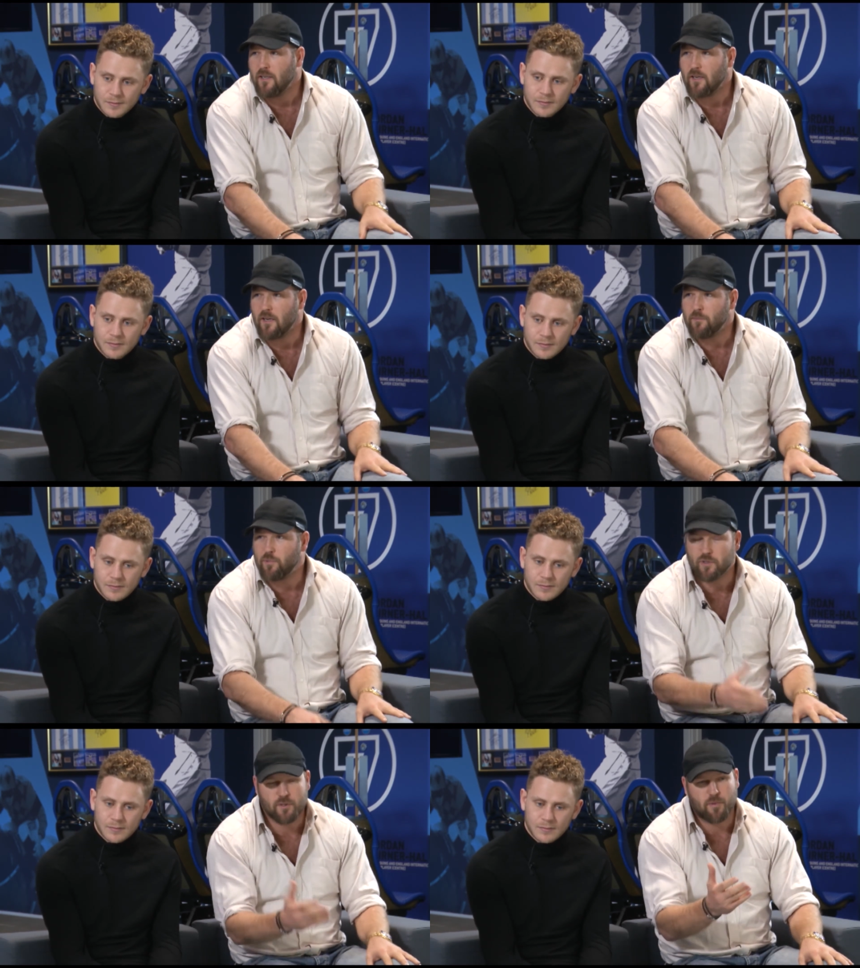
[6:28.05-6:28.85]
Speaker 1: You know, it
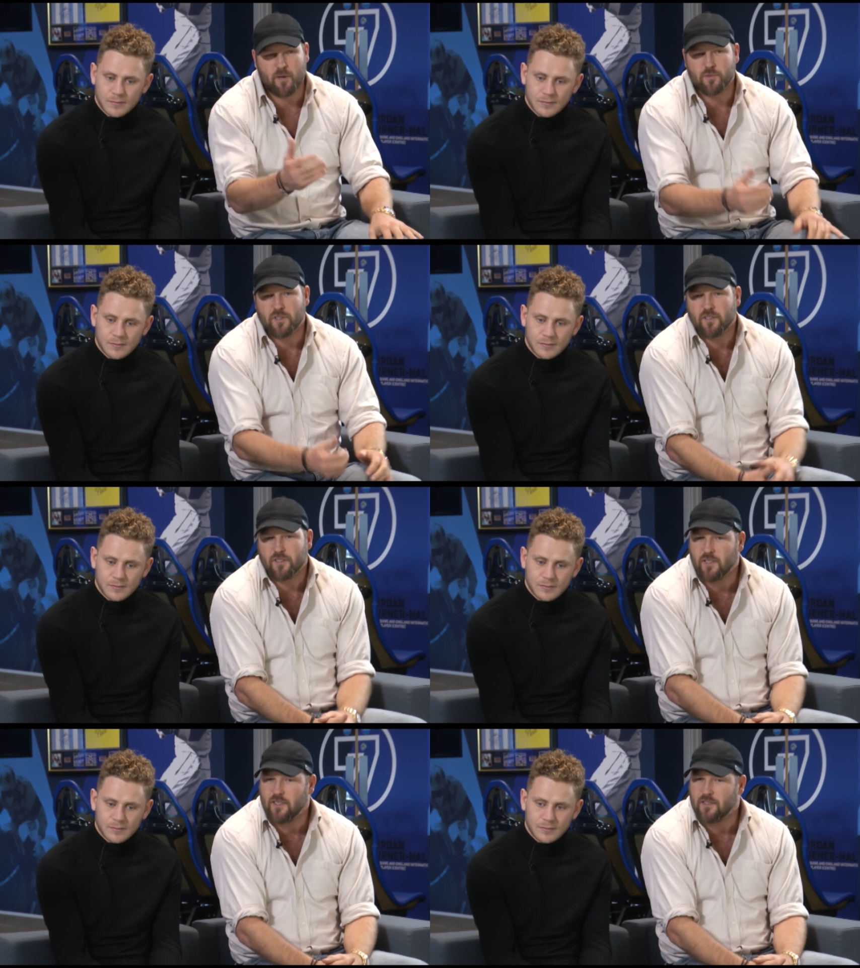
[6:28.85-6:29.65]
puts the bums on the
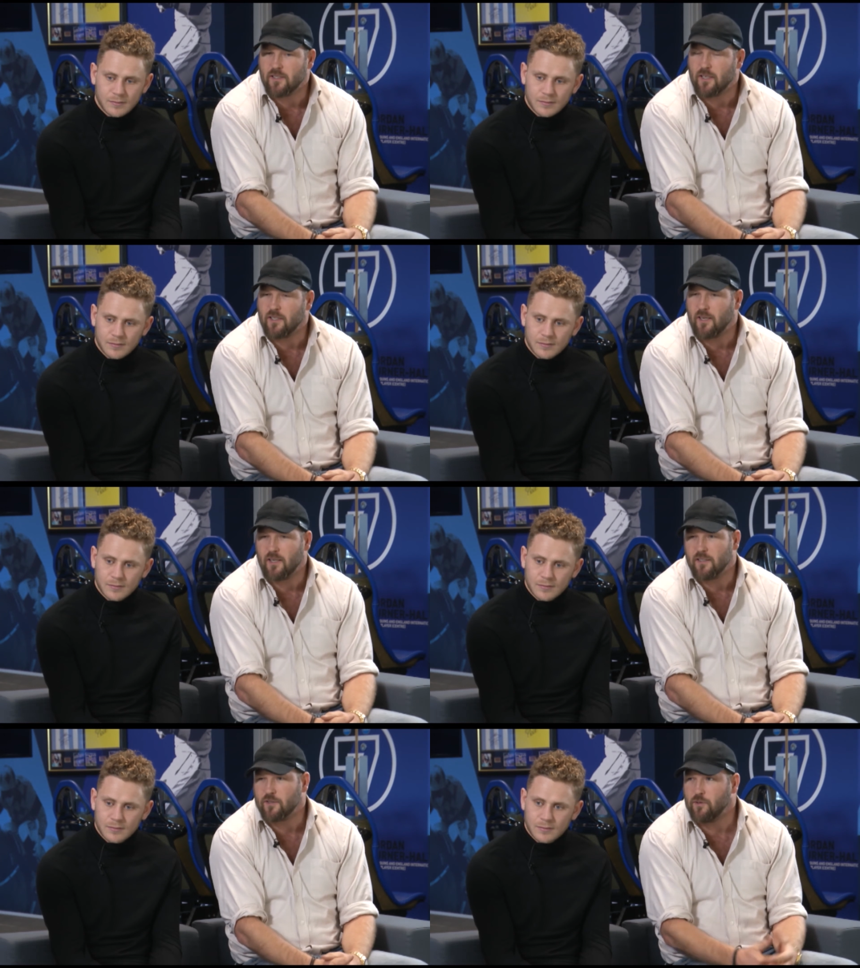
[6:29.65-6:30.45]
seats, and,
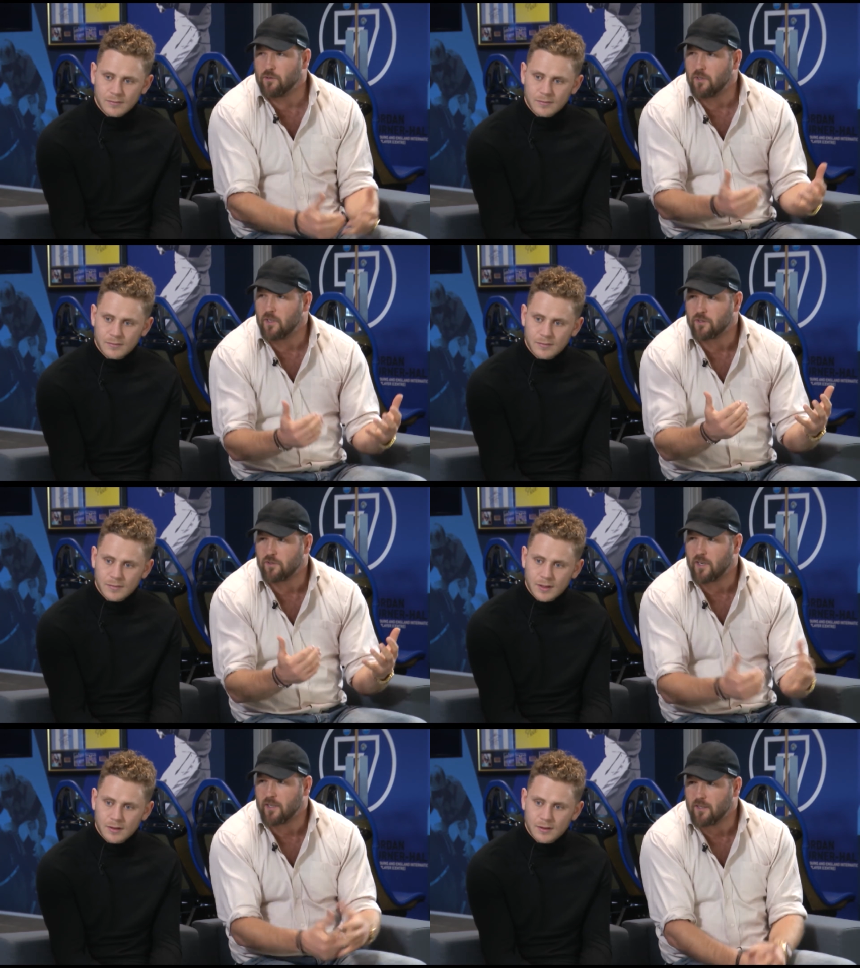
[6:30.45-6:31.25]
and it's all it's
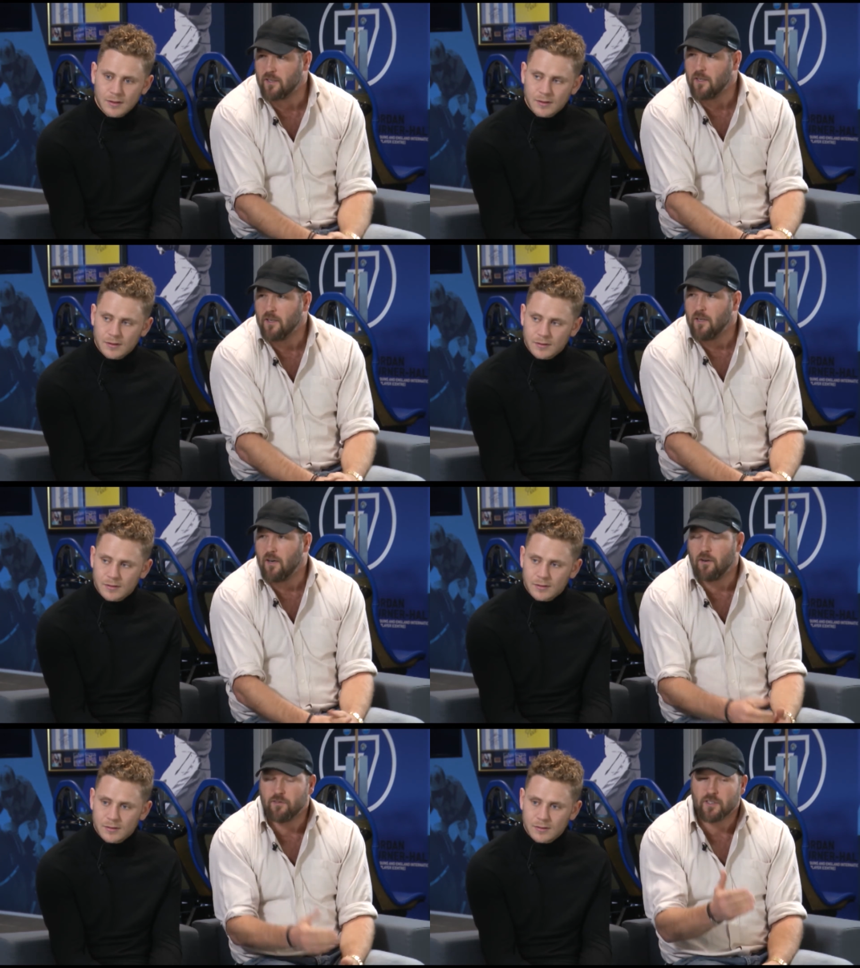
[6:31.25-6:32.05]
great
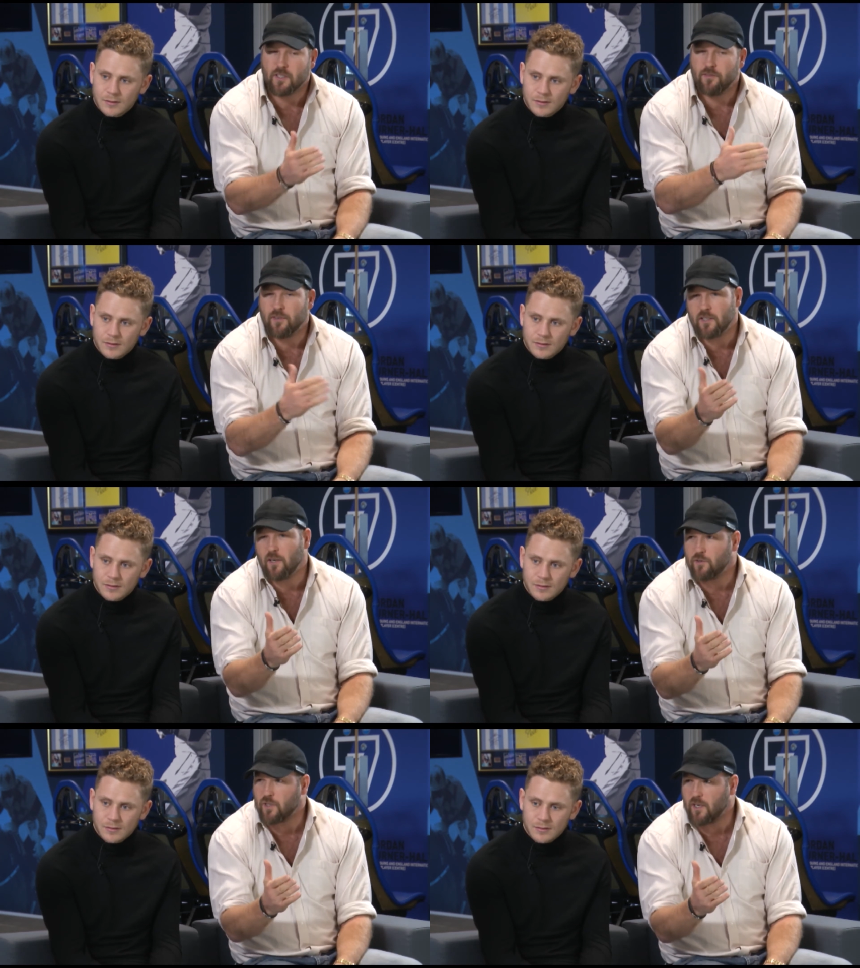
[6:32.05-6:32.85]
obviously, if they
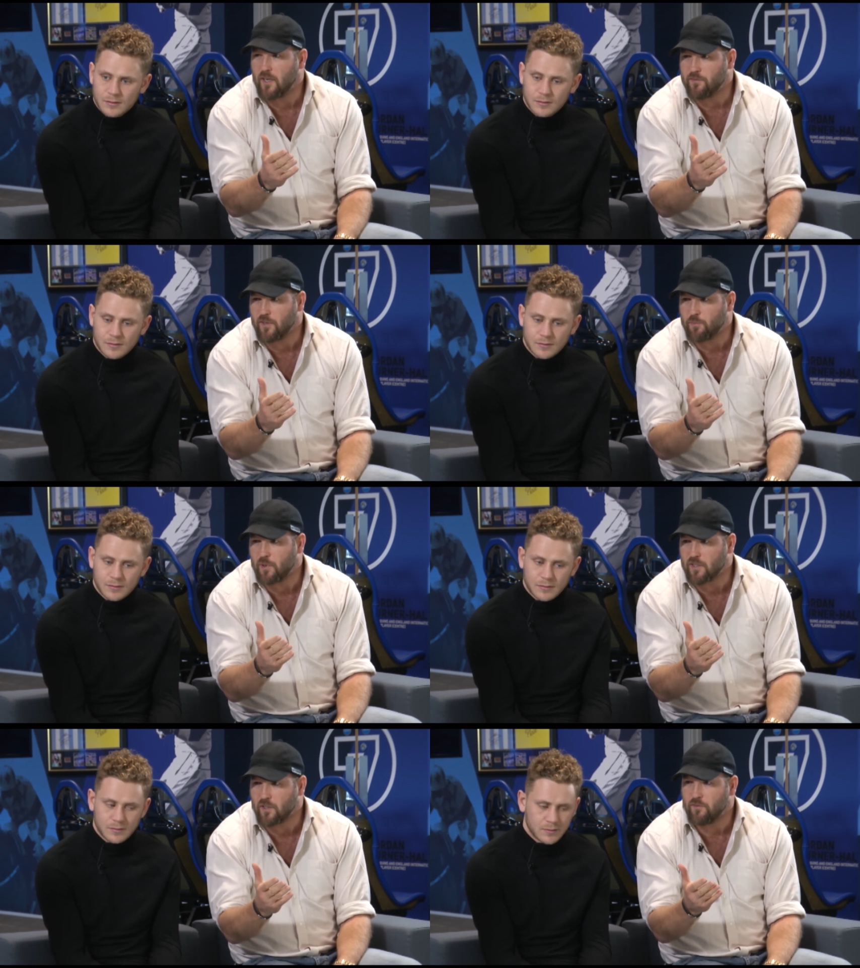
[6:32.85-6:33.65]
don't turn up for the
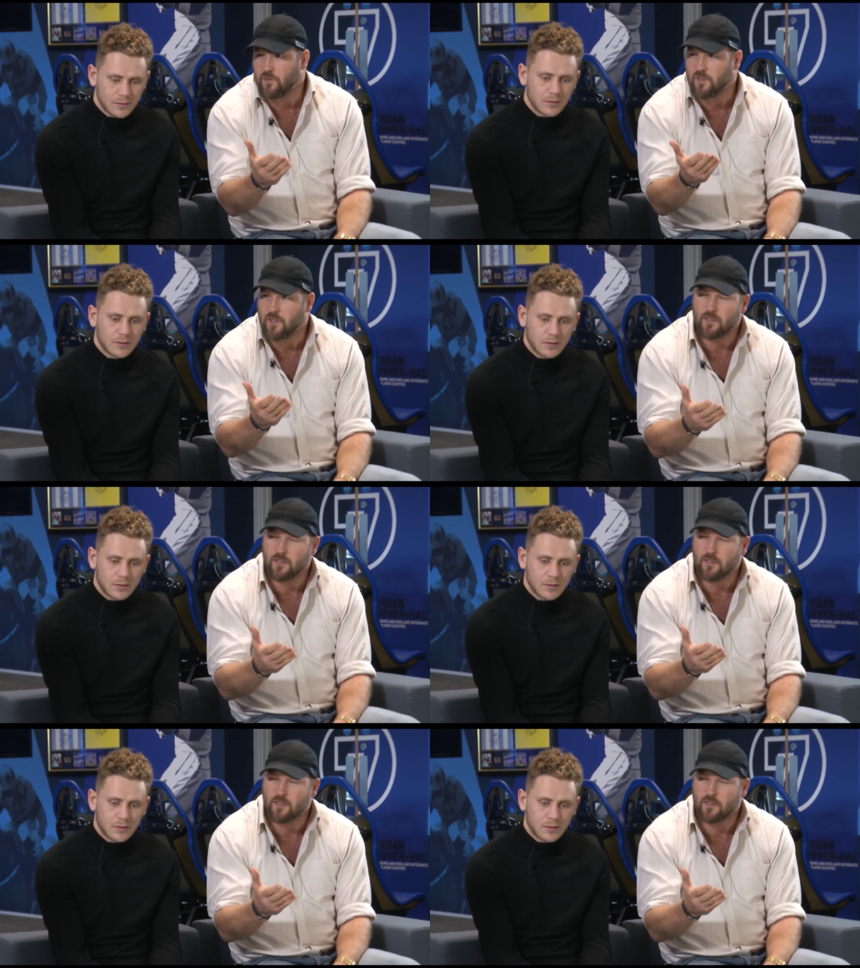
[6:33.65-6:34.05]
press conferences,